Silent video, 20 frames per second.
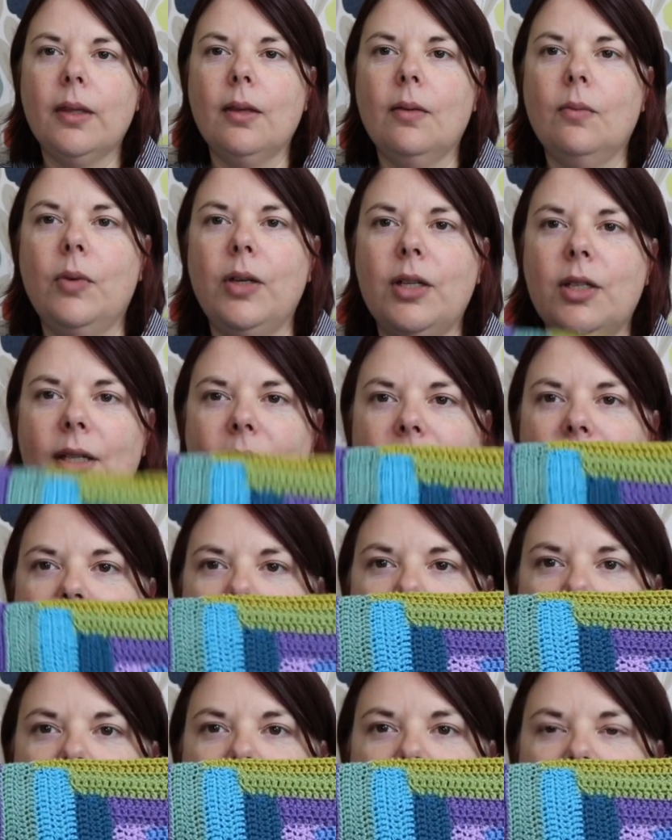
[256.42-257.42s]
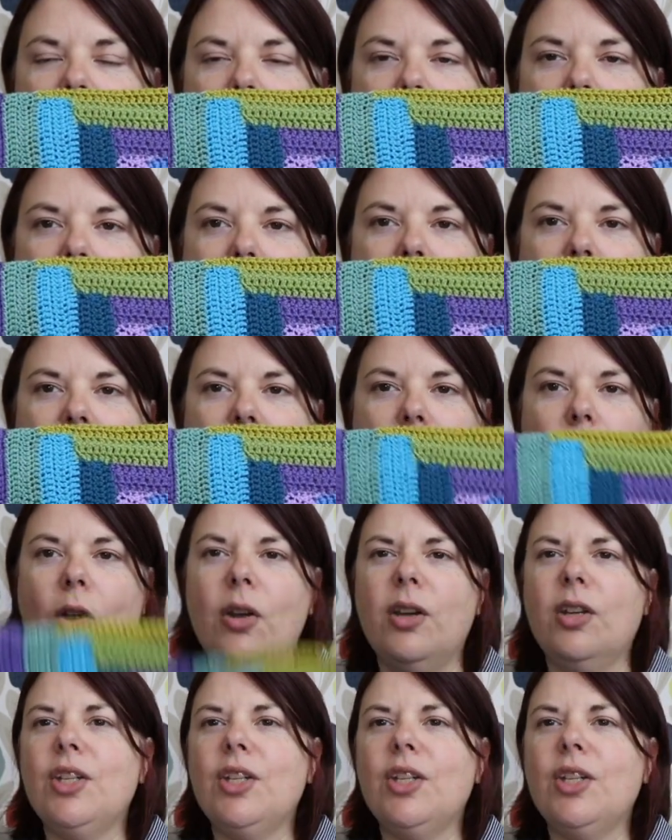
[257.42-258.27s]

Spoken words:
which is, for example, this one.